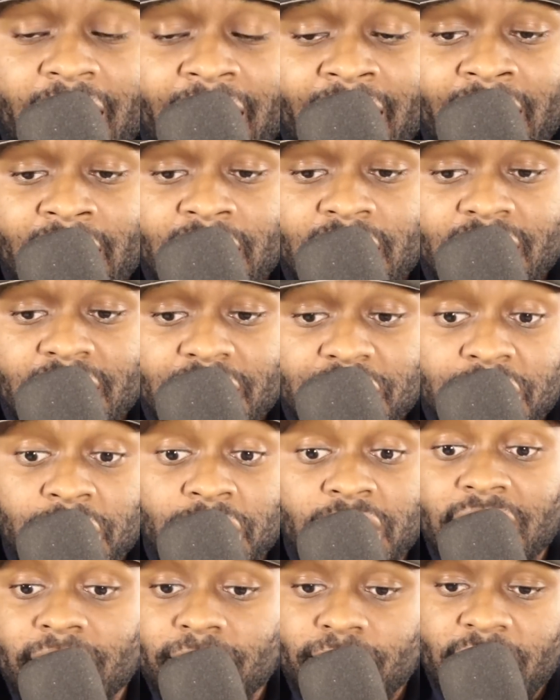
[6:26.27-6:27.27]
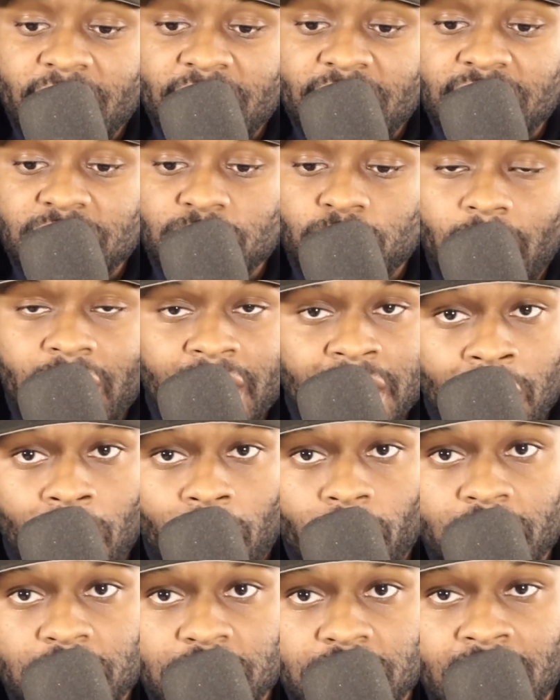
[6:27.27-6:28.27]
And should it be this way?
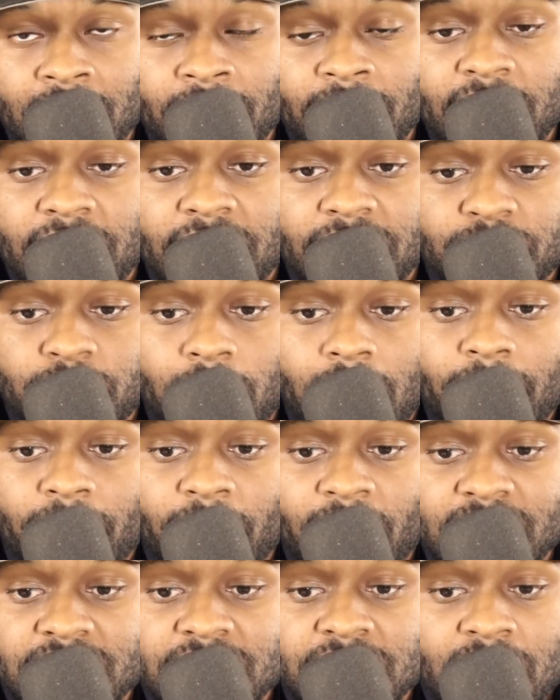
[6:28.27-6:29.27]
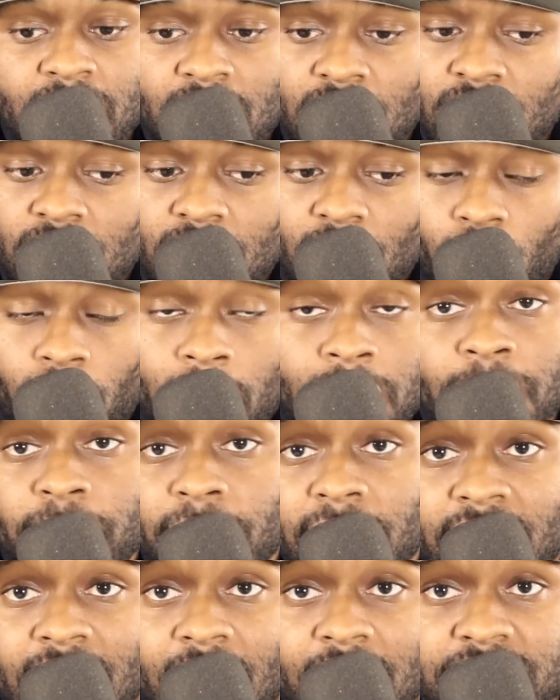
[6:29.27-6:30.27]
No, it shouldn't be this way. But we're in the
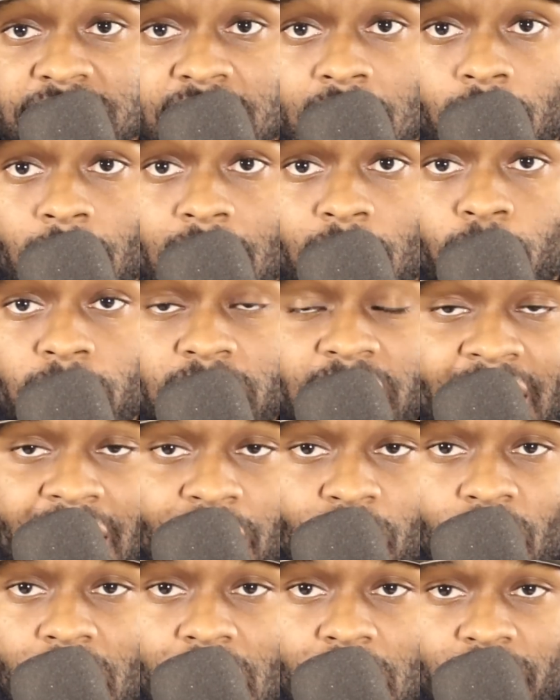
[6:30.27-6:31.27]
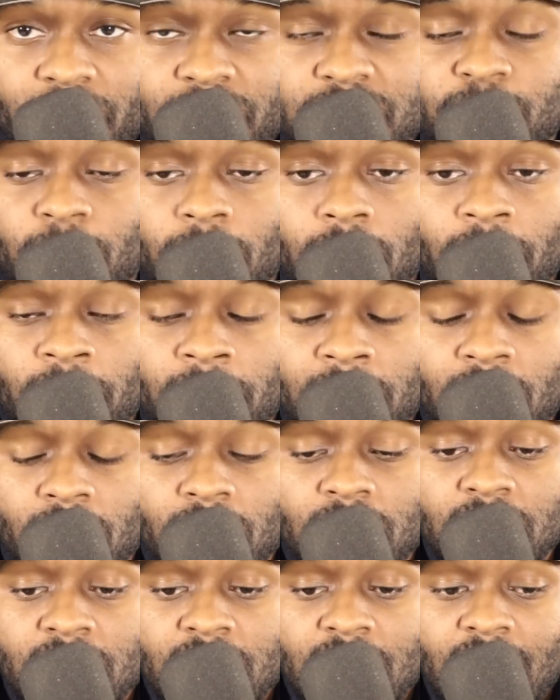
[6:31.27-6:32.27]
playoffs now, right? We can't cry over spoiled
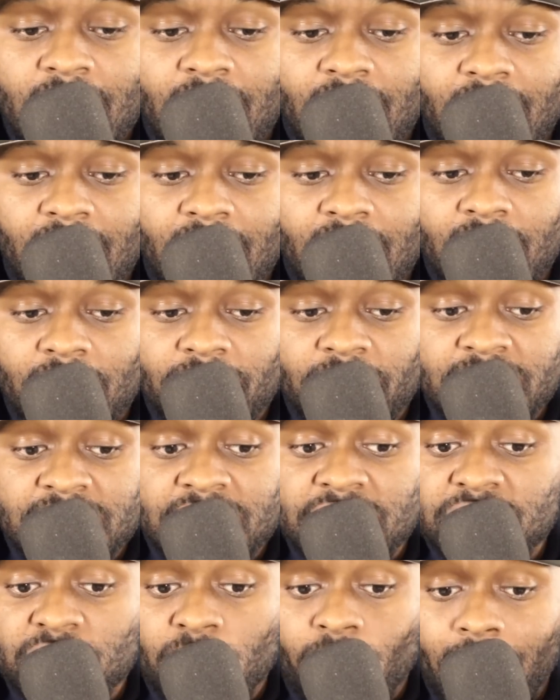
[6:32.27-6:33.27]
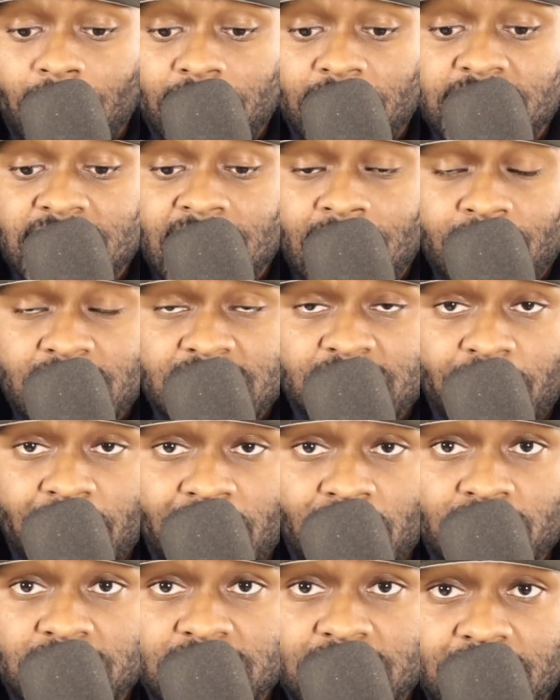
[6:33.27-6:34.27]
milk. This is the way the team is
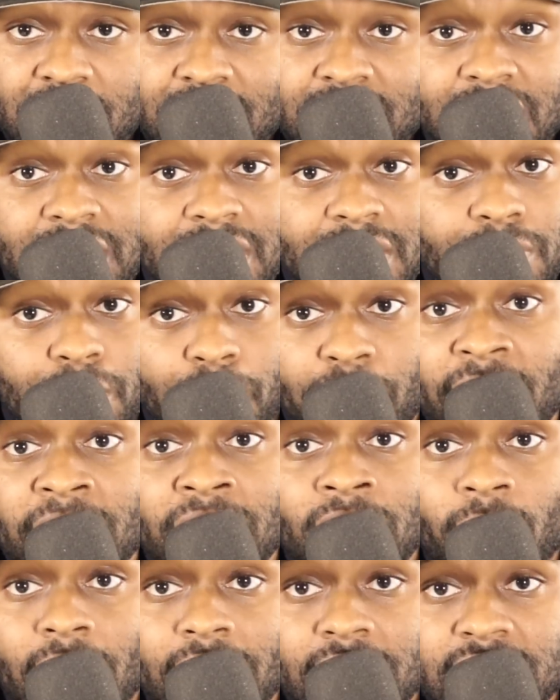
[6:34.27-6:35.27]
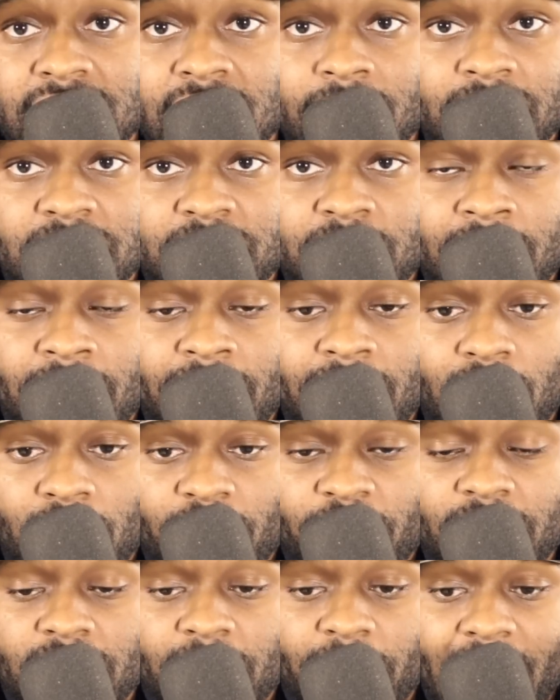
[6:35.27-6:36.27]
built. This has been the way the team has been
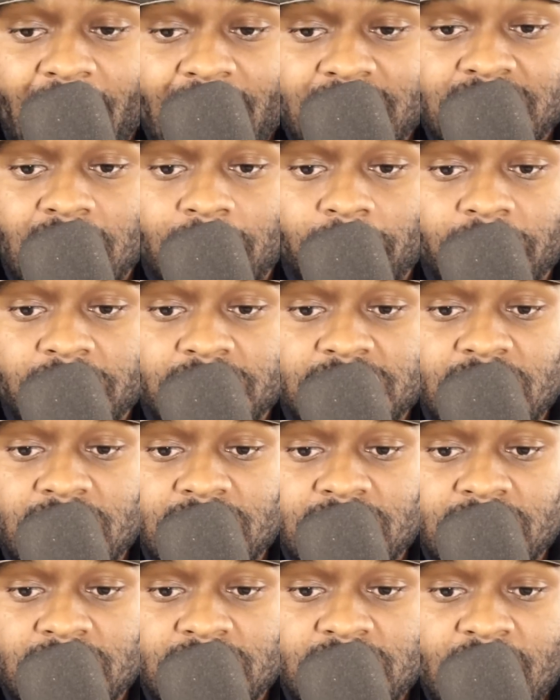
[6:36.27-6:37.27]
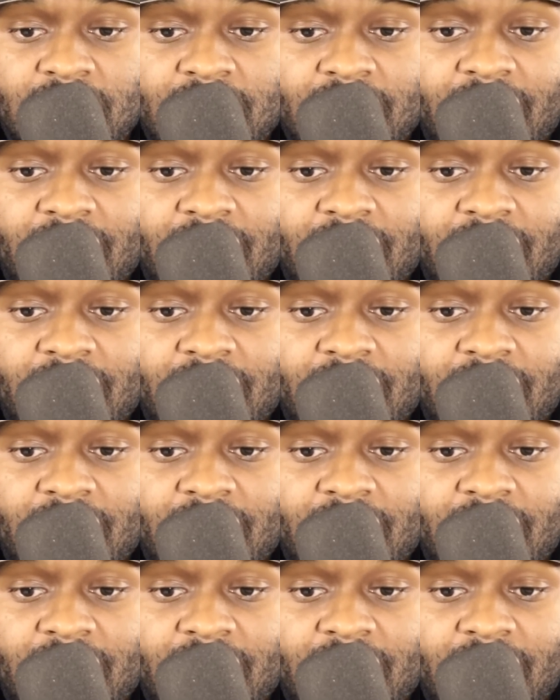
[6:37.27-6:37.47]
built for the past couple of seasons.